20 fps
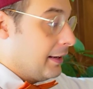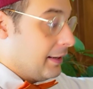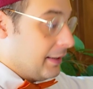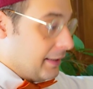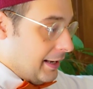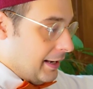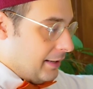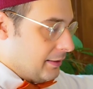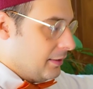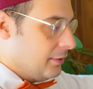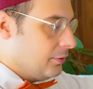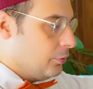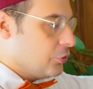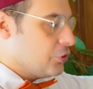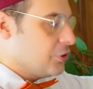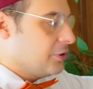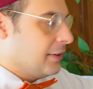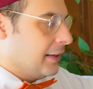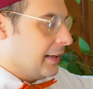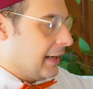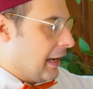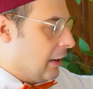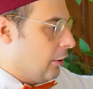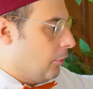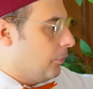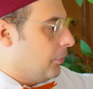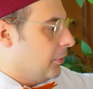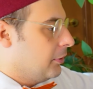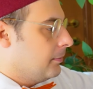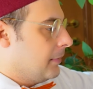cadence, which is a
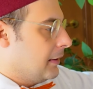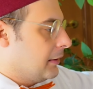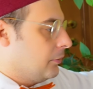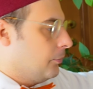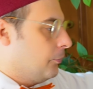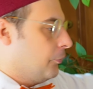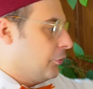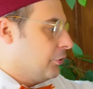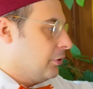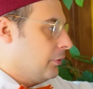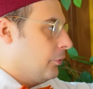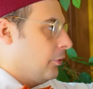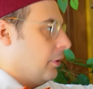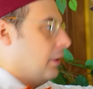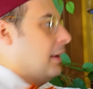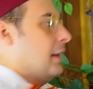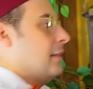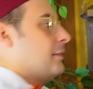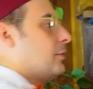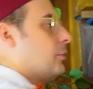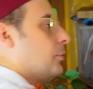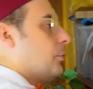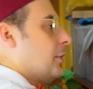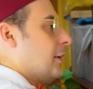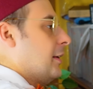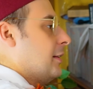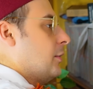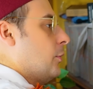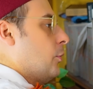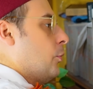compound, but first of all let's
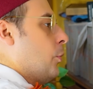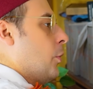read